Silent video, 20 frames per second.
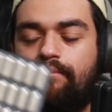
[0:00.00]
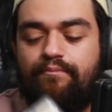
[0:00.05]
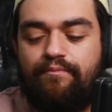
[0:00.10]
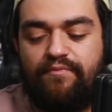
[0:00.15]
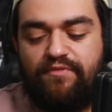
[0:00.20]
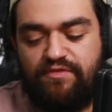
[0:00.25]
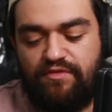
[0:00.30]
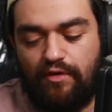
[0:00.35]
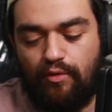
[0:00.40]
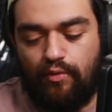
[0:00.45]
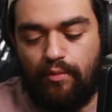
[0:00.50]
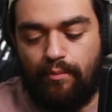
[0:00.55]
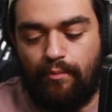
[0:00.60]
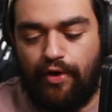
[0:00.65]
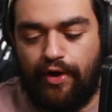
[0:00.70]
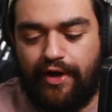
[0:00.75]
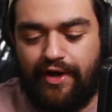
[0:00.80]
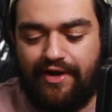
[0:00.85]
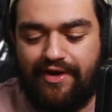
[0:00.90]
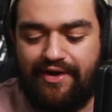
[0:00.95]
So we
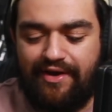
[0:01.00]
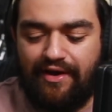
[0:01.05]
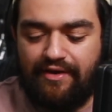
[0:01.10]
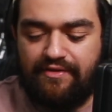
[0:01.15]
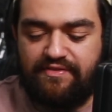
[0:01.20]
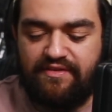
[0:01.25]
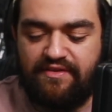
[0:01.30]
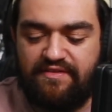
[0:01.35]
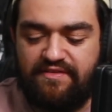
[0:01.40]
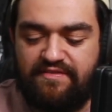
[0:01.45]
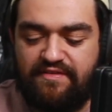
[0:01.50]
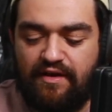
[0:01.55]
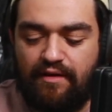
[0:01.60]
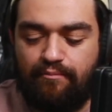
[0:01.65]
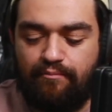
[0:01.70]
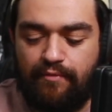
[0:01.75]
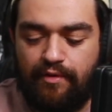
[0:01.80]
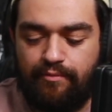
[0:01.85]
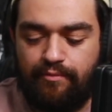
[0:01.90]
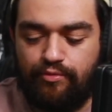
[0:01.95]
might cut this up.
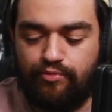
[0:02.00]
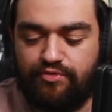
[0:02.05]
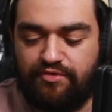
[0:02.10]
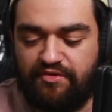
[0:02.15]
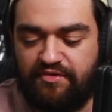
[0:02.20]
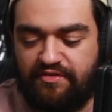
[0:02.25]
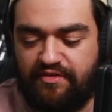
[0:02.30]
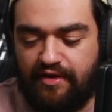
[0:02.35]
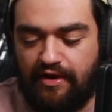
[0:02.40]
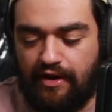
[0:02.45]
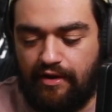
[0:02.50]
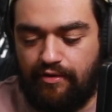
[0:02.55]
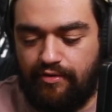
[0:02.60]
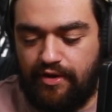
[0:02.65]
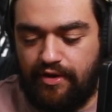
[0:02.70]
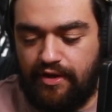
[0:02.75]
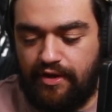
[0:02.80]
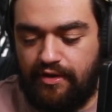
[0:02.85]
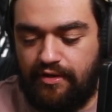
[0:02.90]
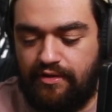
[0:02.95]
Maybe we'll just
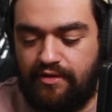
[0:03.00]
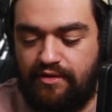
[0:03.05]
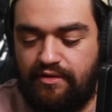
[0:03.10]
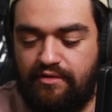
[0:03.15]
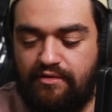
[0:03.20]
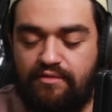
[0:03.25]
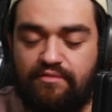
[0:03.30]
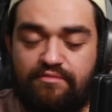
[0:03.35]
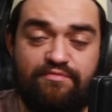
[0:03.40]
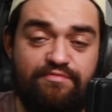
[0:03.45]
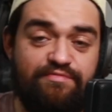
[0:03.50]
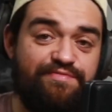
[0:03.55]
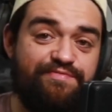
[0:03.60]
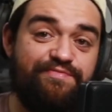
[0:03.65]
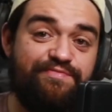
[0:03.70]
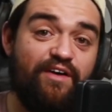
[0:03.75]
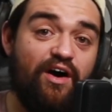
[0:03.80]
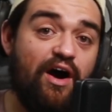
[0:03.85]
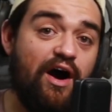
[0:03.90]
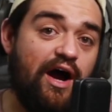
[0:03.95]
carry
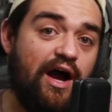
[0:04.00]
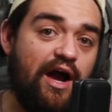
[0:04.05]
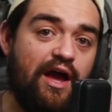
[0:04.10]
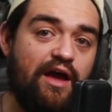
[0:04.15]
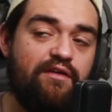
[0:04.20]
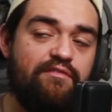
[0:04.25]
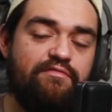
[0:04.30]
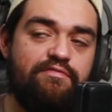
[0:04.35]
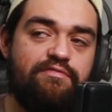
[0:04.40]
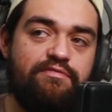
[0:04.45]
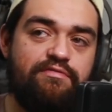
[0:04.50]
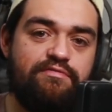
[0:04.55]
5.